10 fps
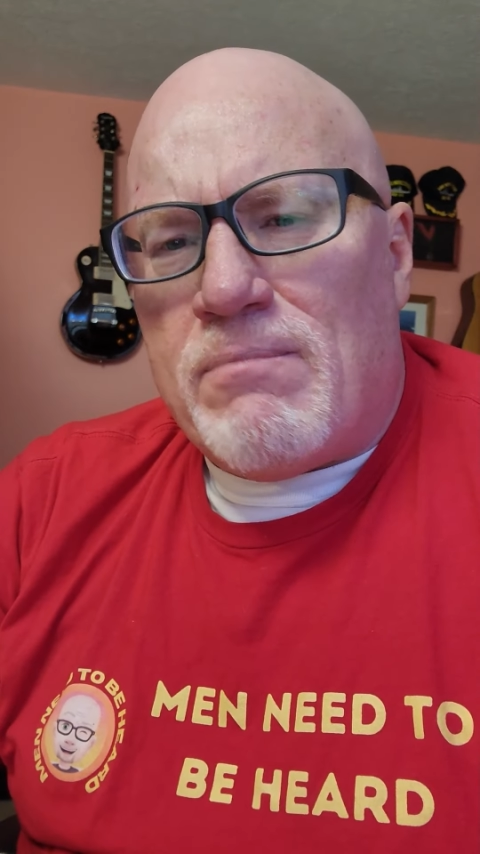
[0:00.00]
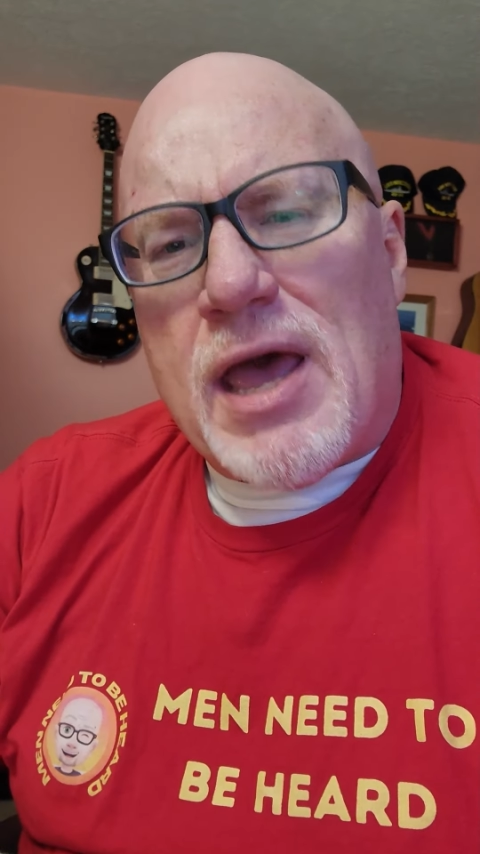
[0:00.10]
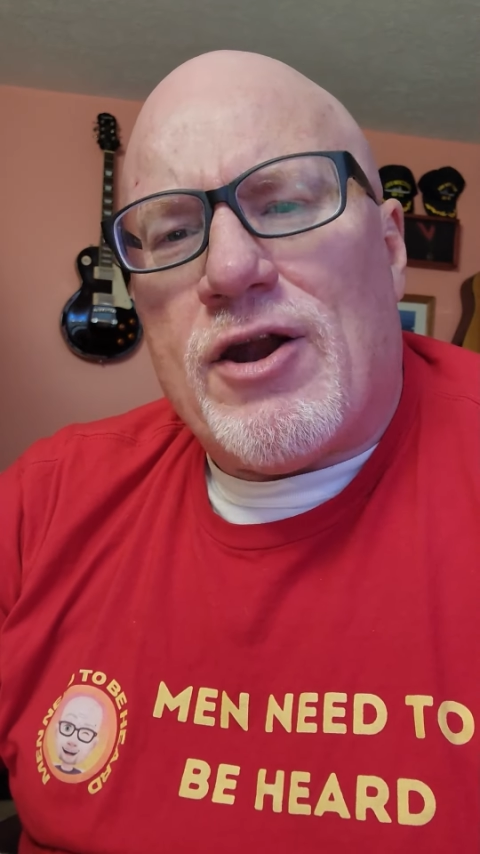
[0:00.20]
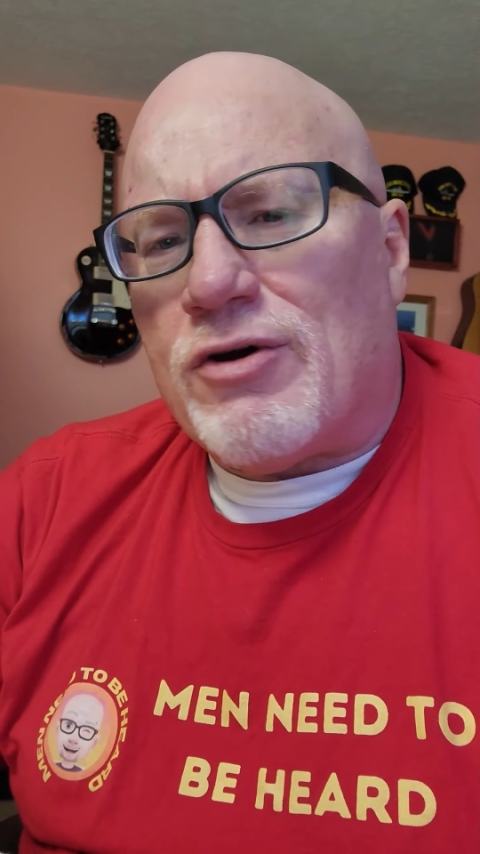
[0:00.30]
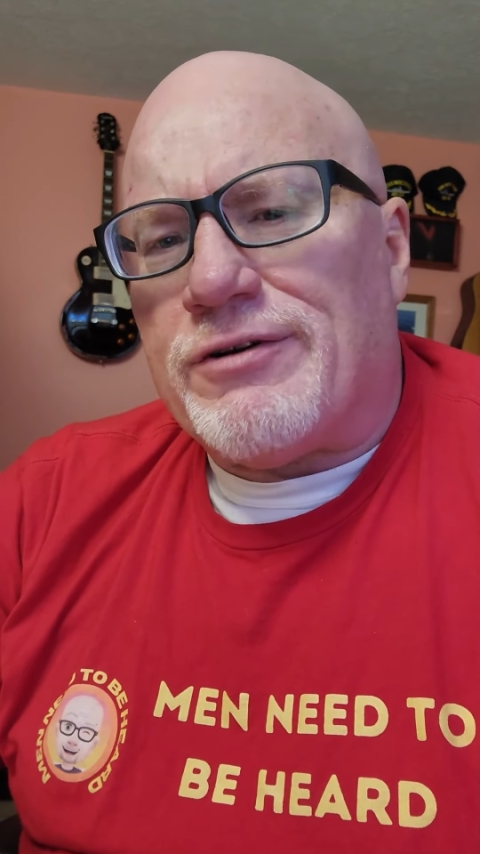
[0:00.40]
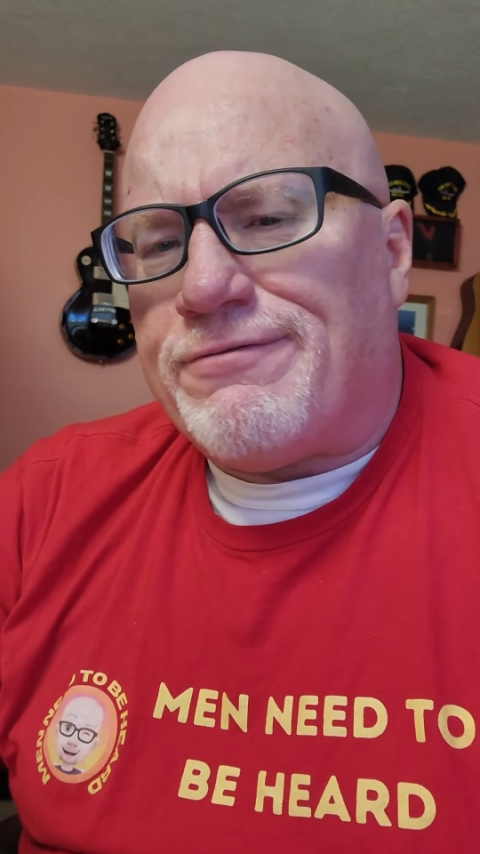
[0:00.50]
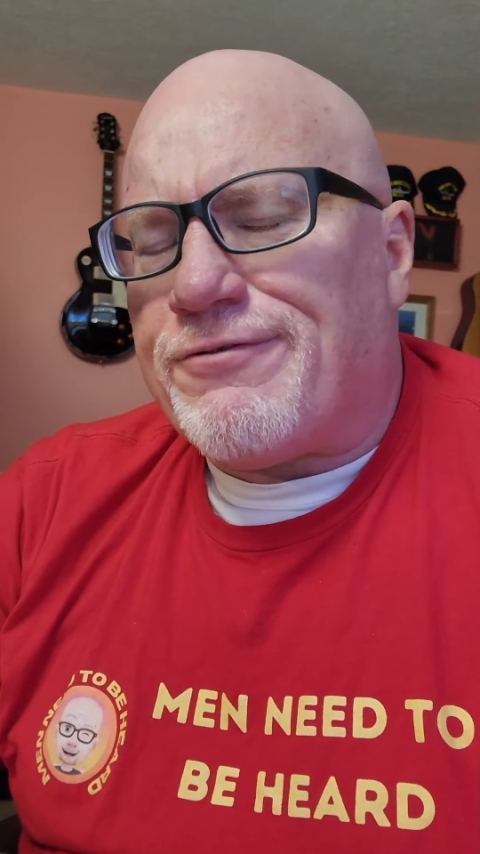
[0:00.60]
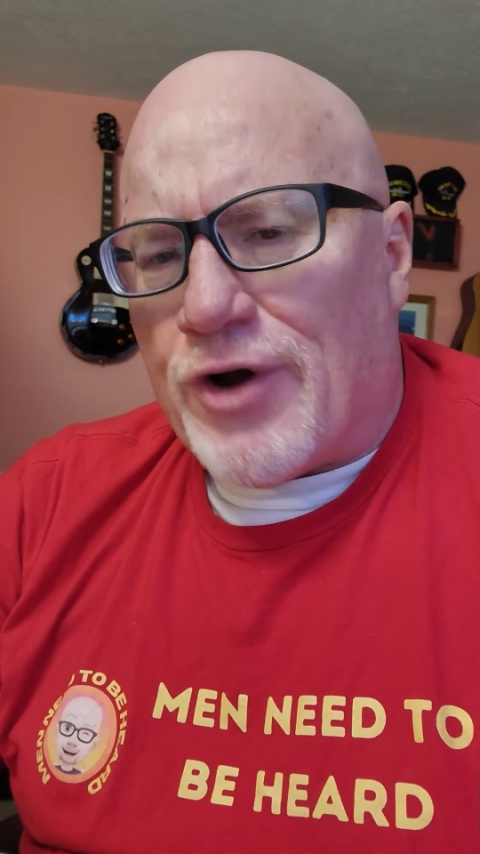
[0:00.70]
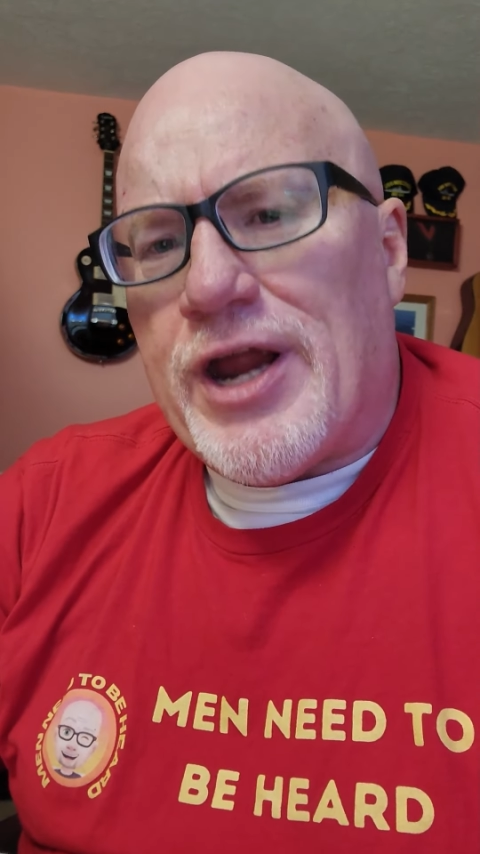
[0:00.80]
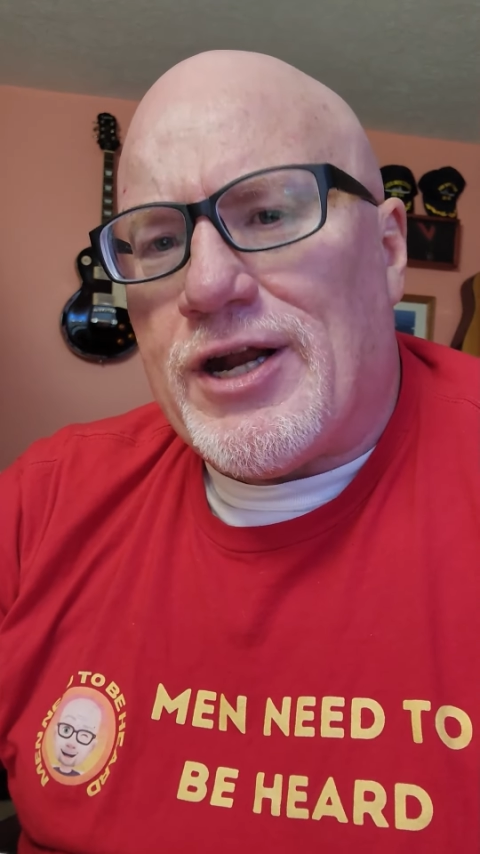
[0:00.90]
men are
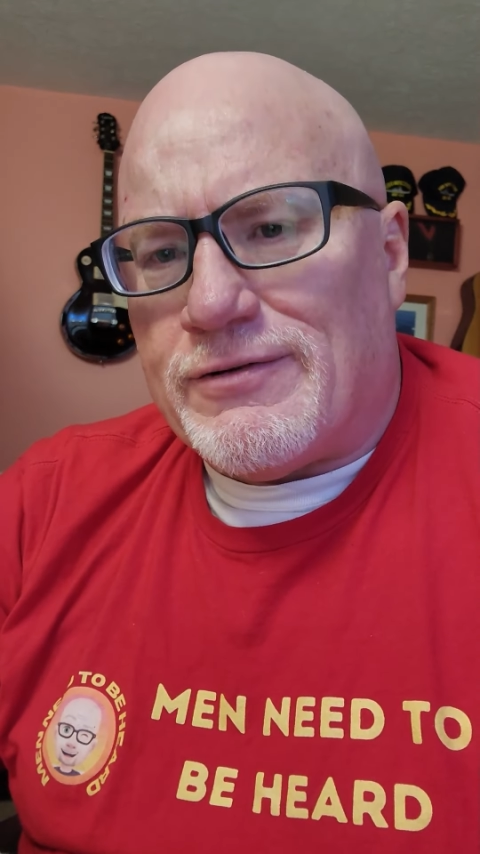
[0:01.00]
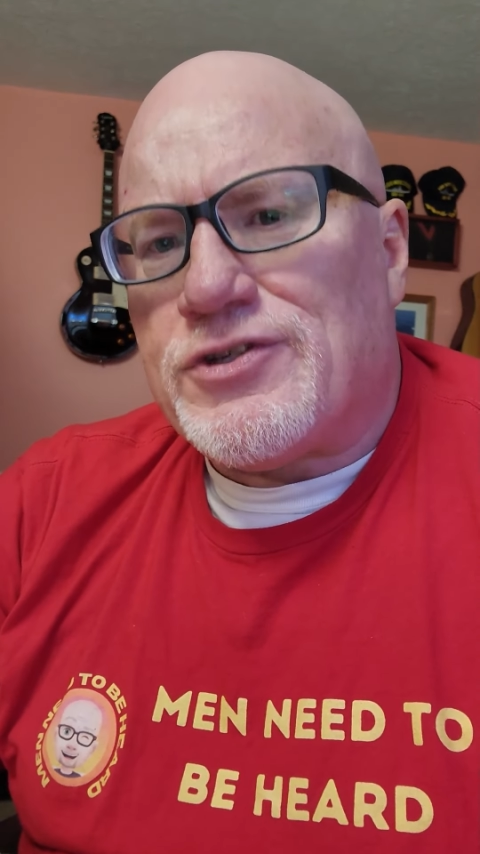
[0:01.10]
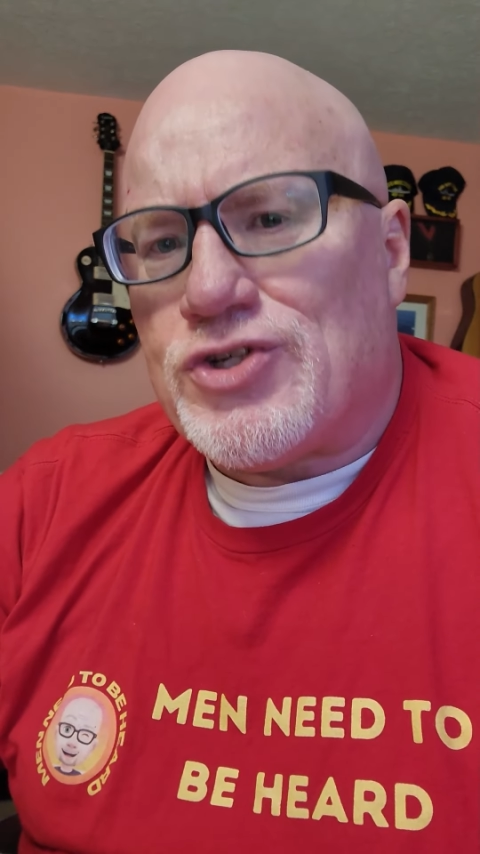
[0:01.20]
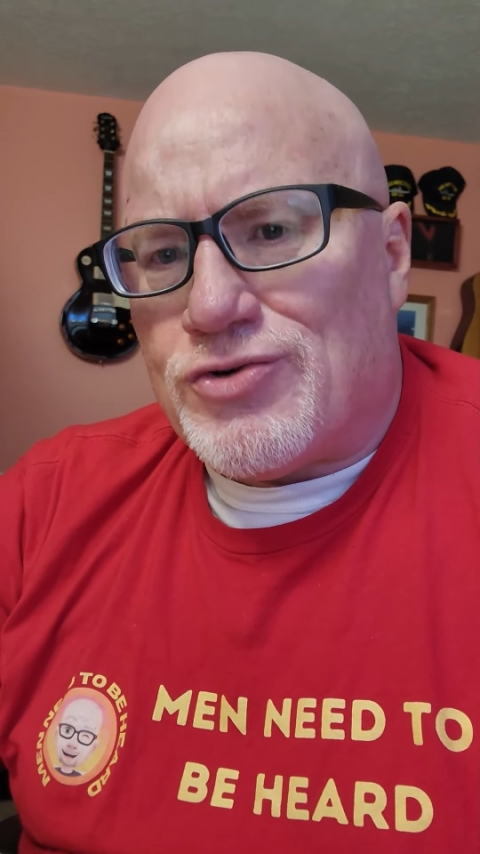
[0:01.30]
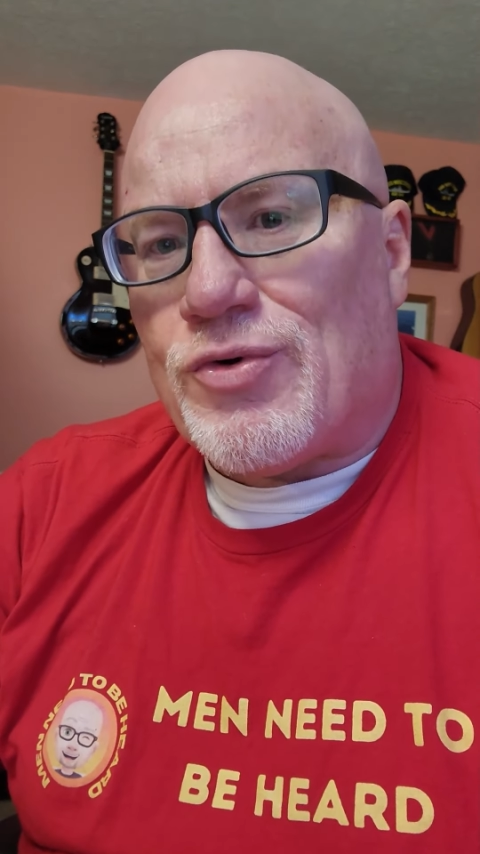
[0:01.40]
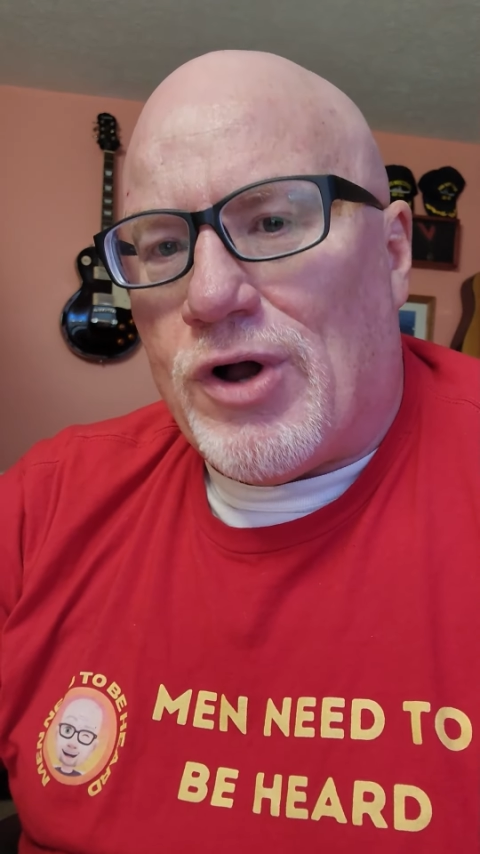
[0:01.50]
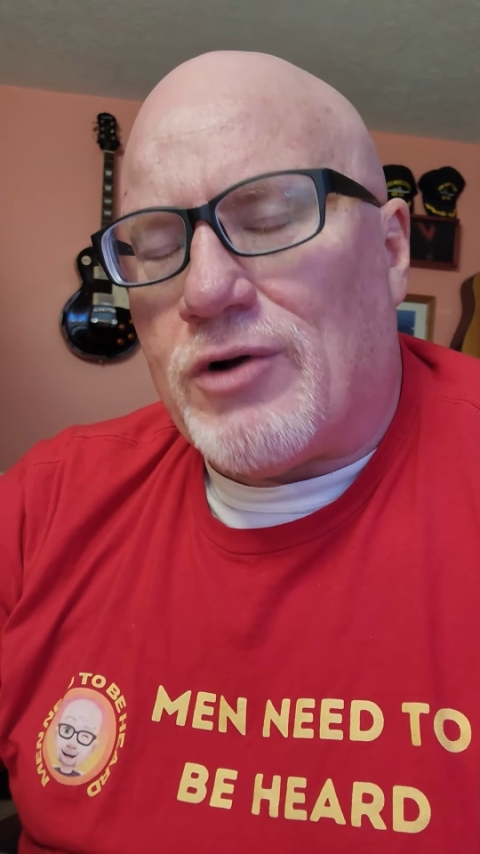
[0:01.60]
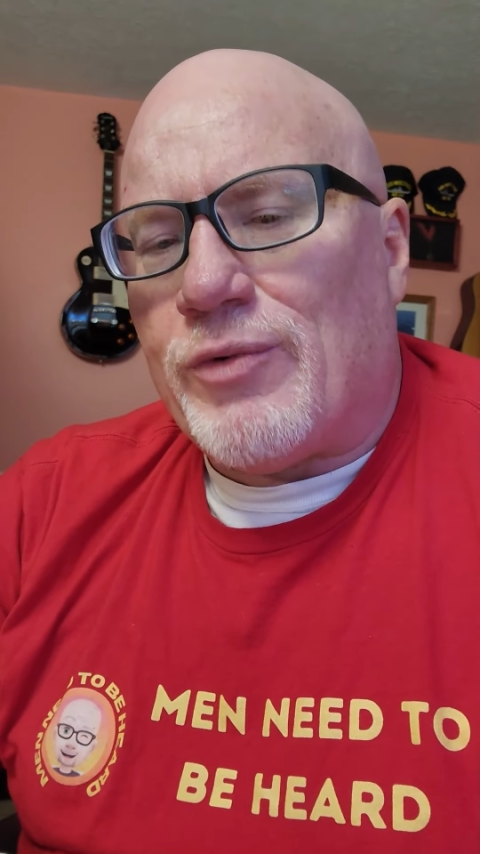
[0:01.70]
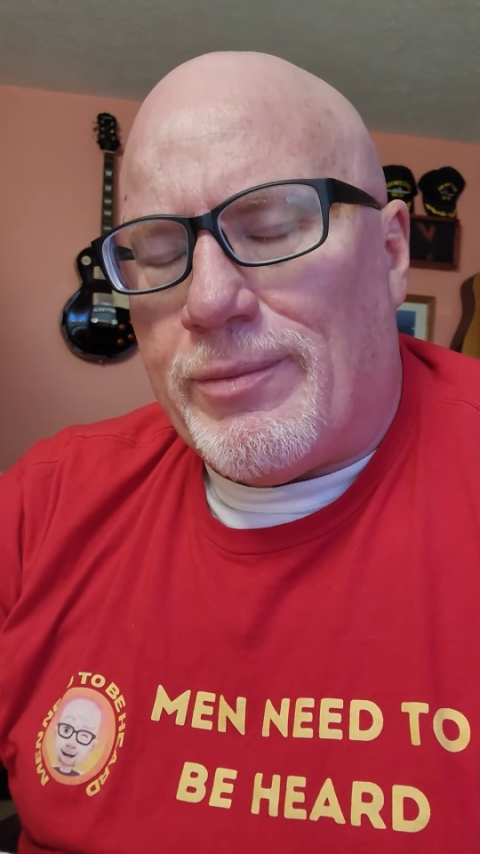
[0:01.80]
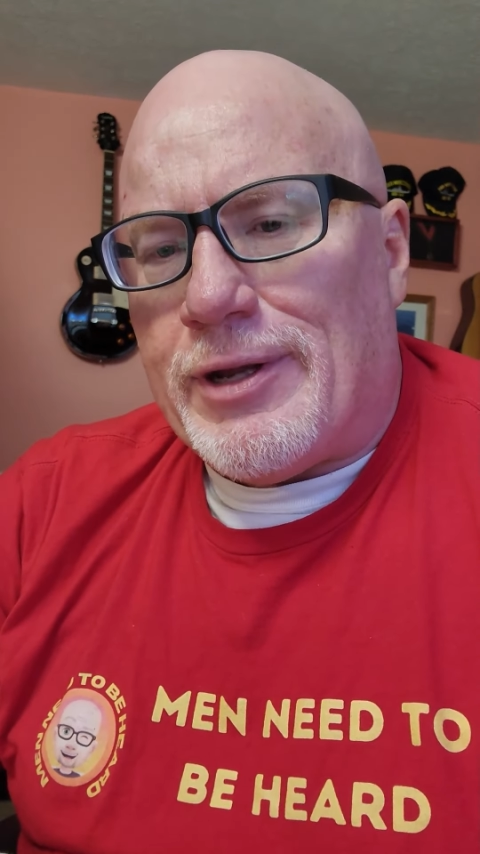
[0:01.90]
afraid of
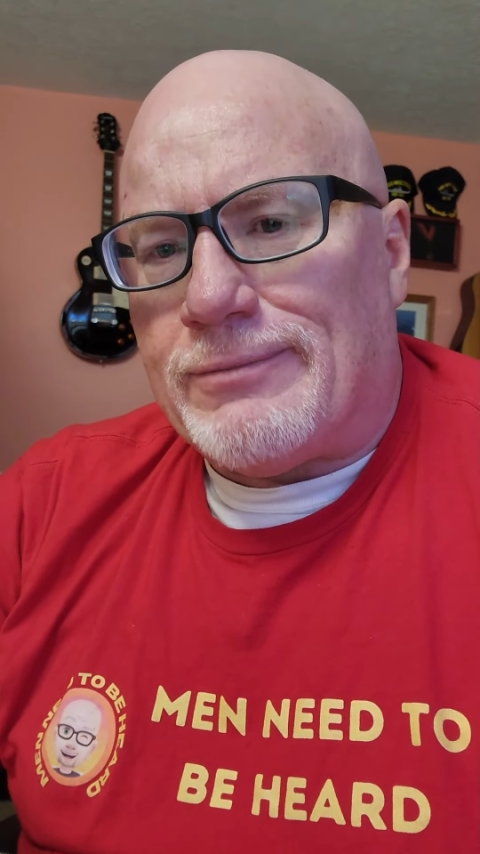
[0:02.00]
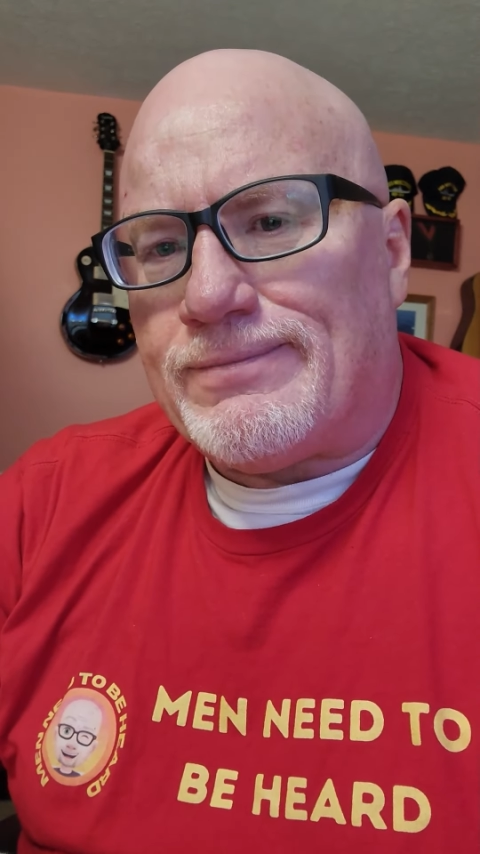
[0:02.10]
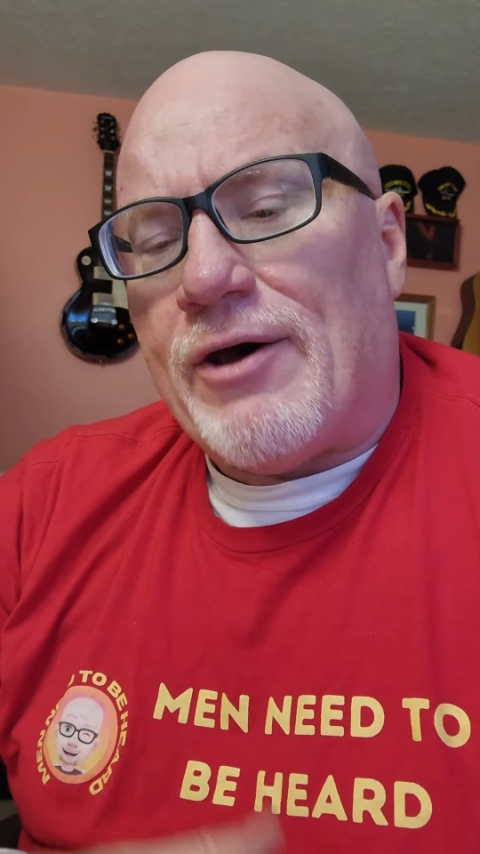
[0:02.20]
strong women.